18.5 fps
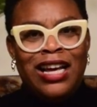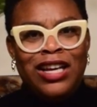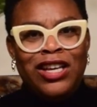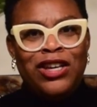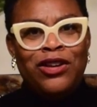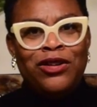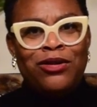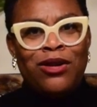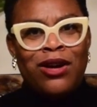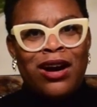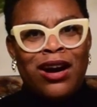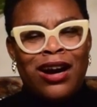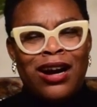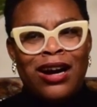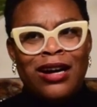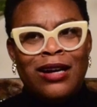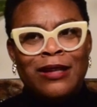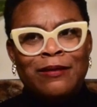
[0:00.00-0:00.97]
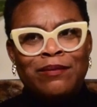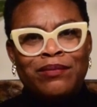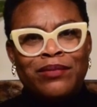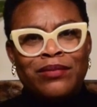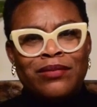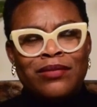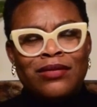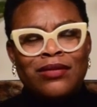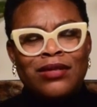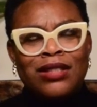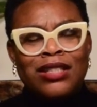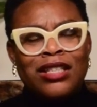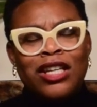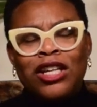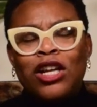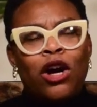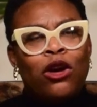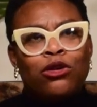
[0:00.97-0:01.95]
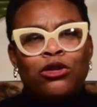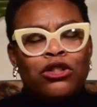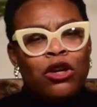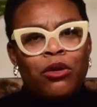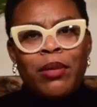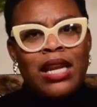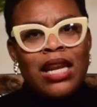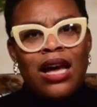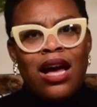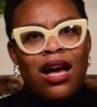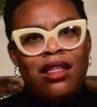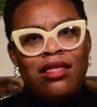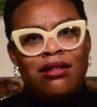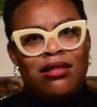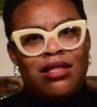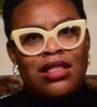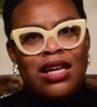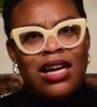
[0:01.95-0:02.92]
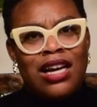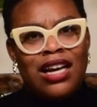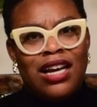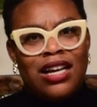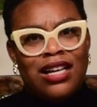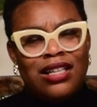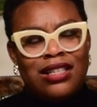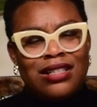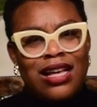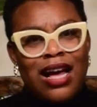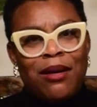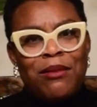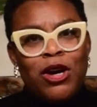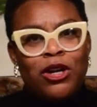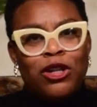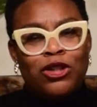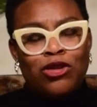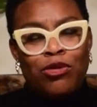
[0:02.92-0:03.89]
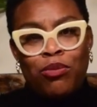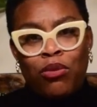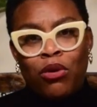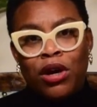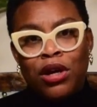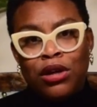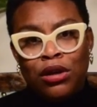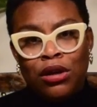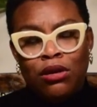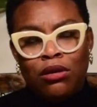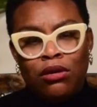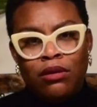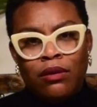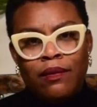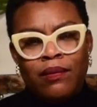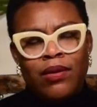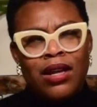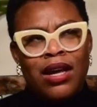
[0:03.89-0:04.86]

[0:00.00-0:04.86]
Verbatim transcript: You are you know, so many other things. I'm here to support you.